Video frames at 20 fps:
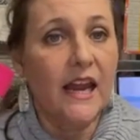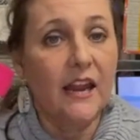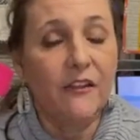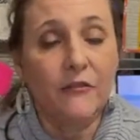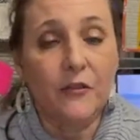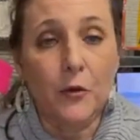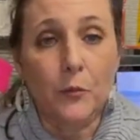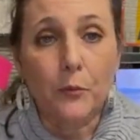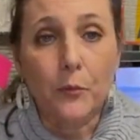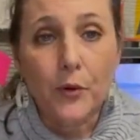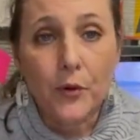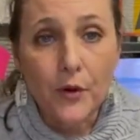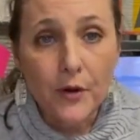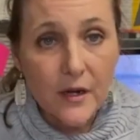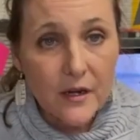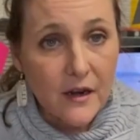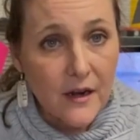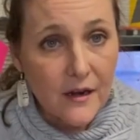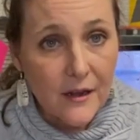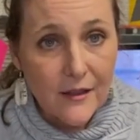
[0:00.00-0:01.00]
If you
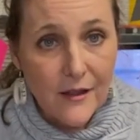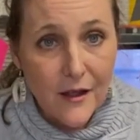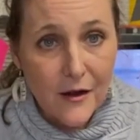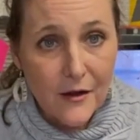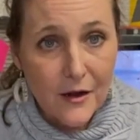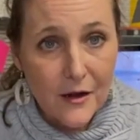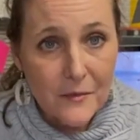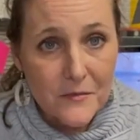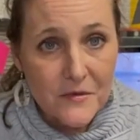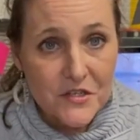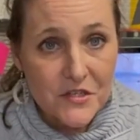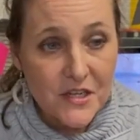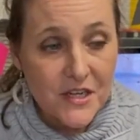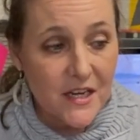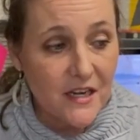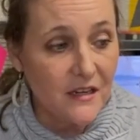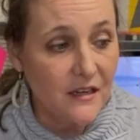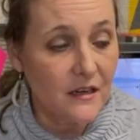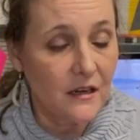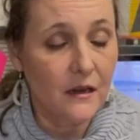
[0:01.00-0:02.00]
put it on a long arm
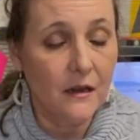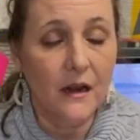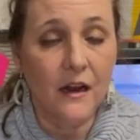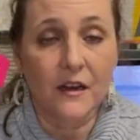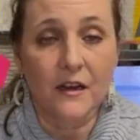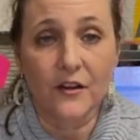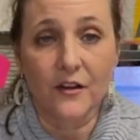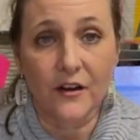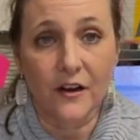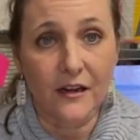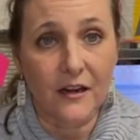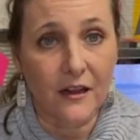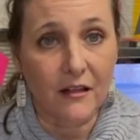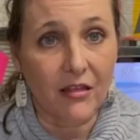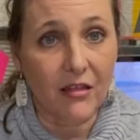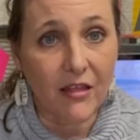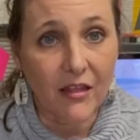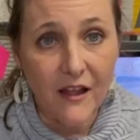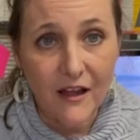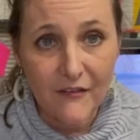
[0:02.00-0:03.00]
machine, you're going to
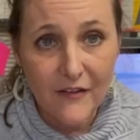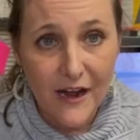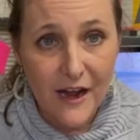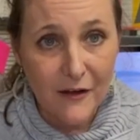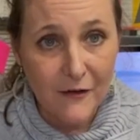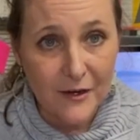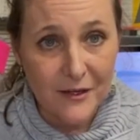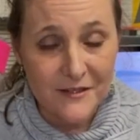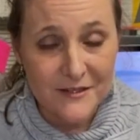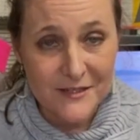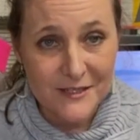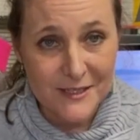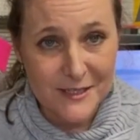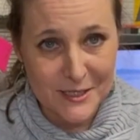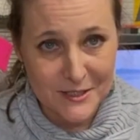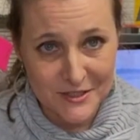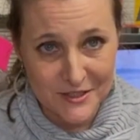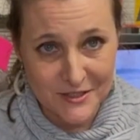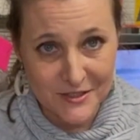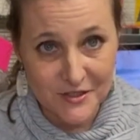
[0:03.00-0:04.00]
love how it
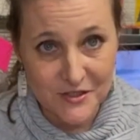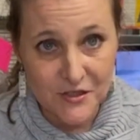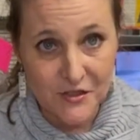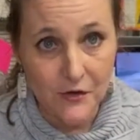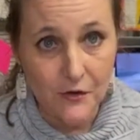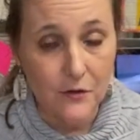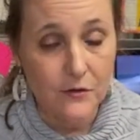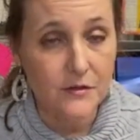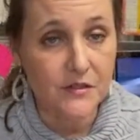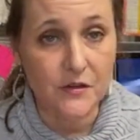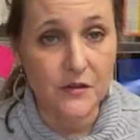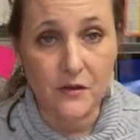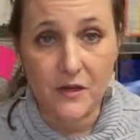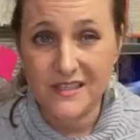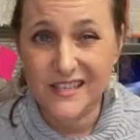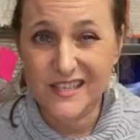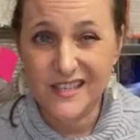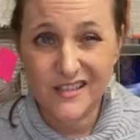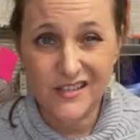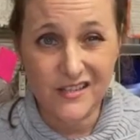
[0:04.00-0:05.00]
stitches too. So
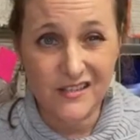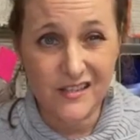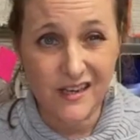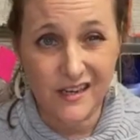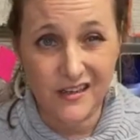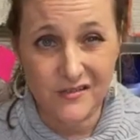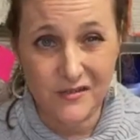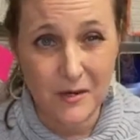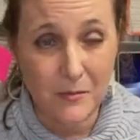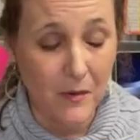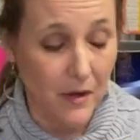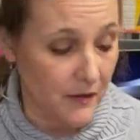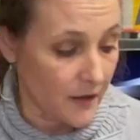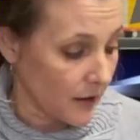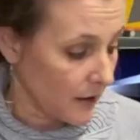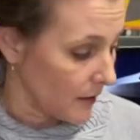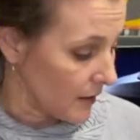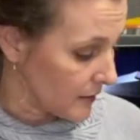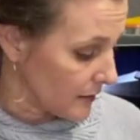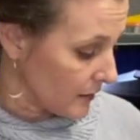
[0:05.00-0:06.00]
it stitches like a dream on
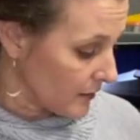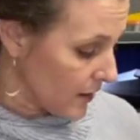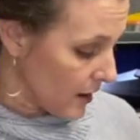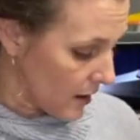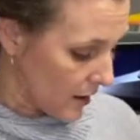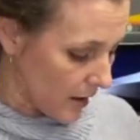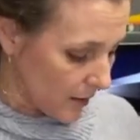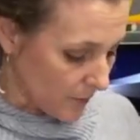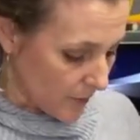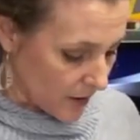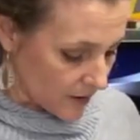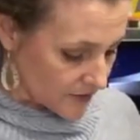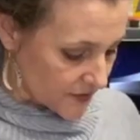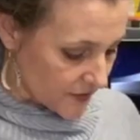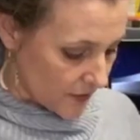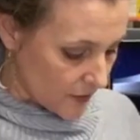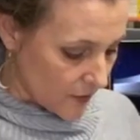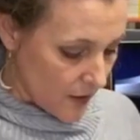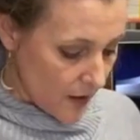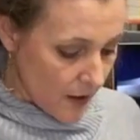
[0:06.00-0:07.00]
a long arm
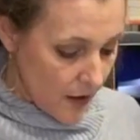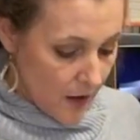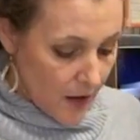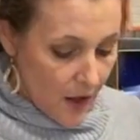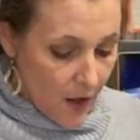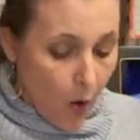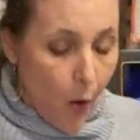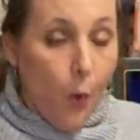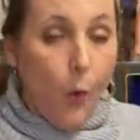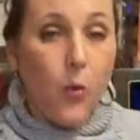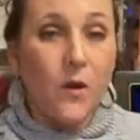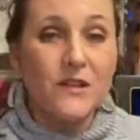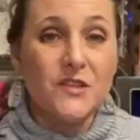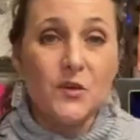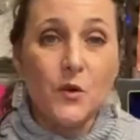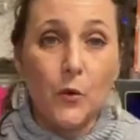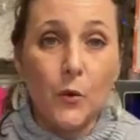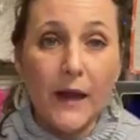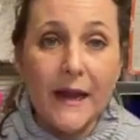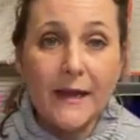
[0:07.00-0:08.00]
also.
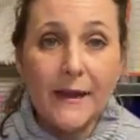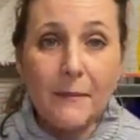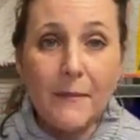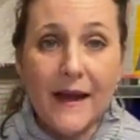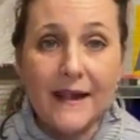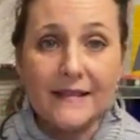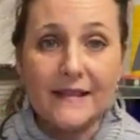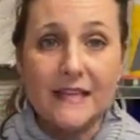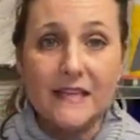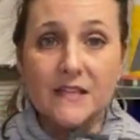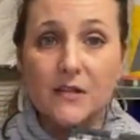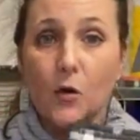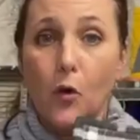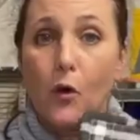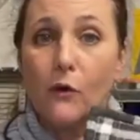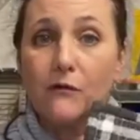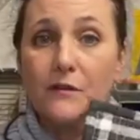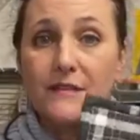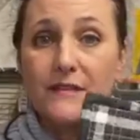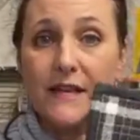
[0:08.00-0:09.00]
What's great about these
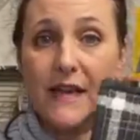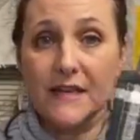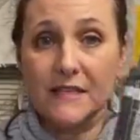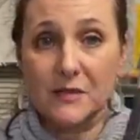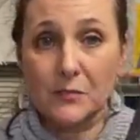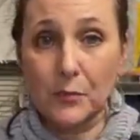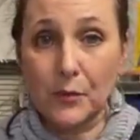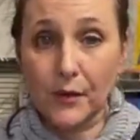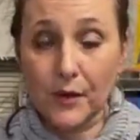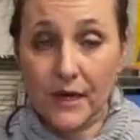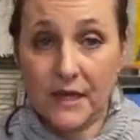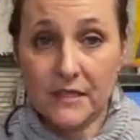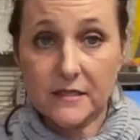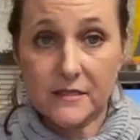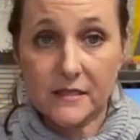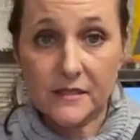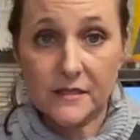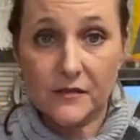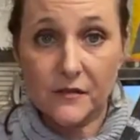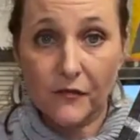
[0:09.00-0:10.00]
oversized
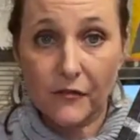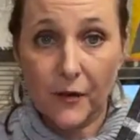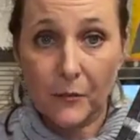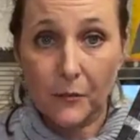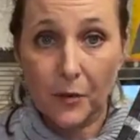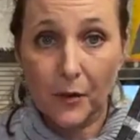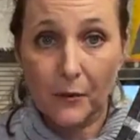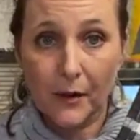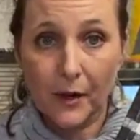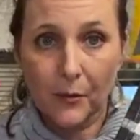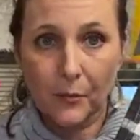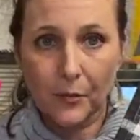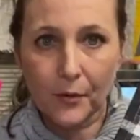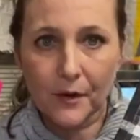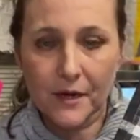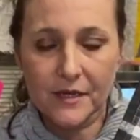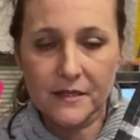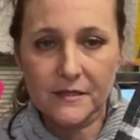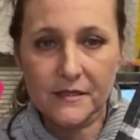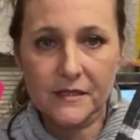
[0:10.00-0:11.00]
prints from Premier
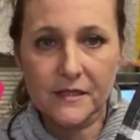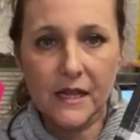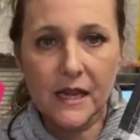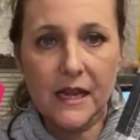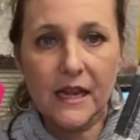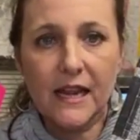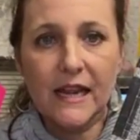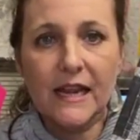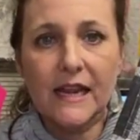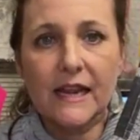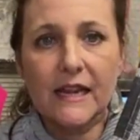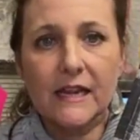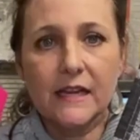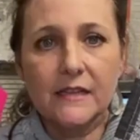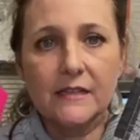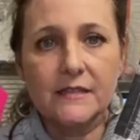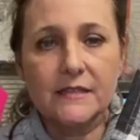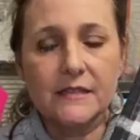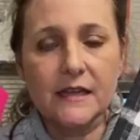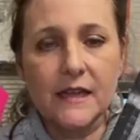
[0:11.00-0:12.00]
Prints
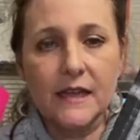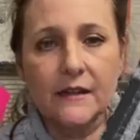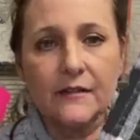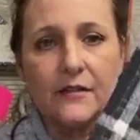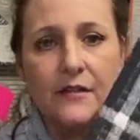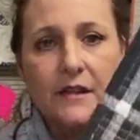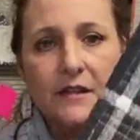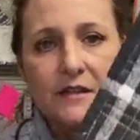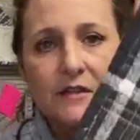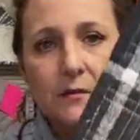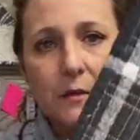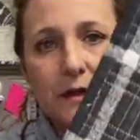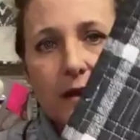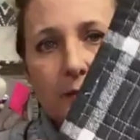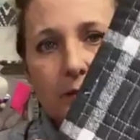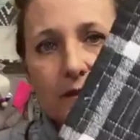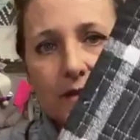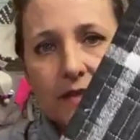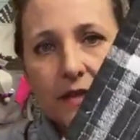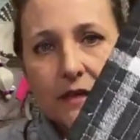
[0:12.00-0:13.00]
is this one
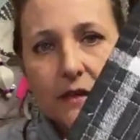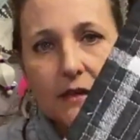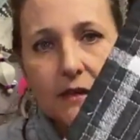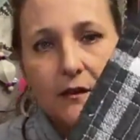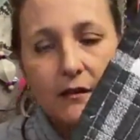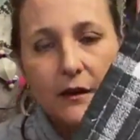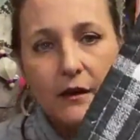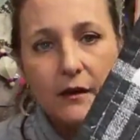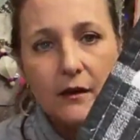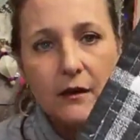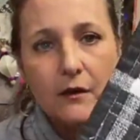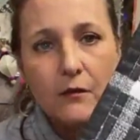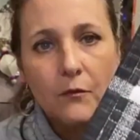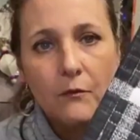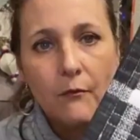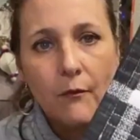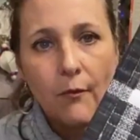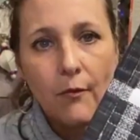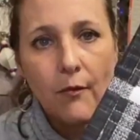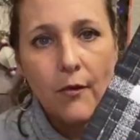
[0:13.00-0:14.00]
in particular.
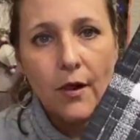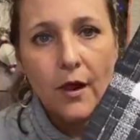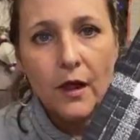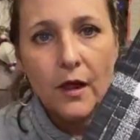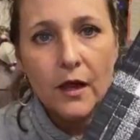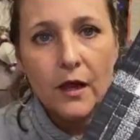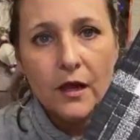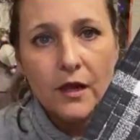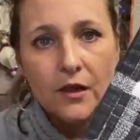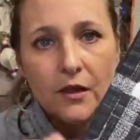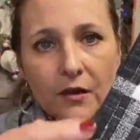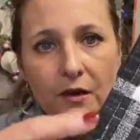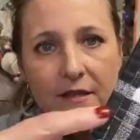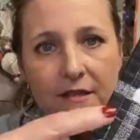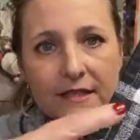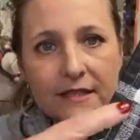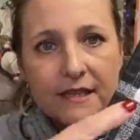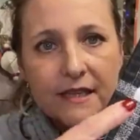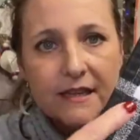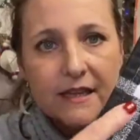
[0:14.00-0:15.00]
You
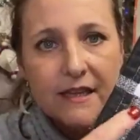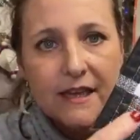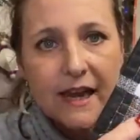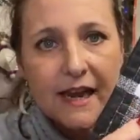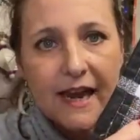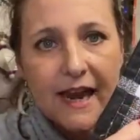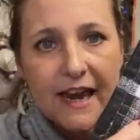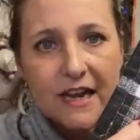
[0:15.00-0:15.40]
can see that I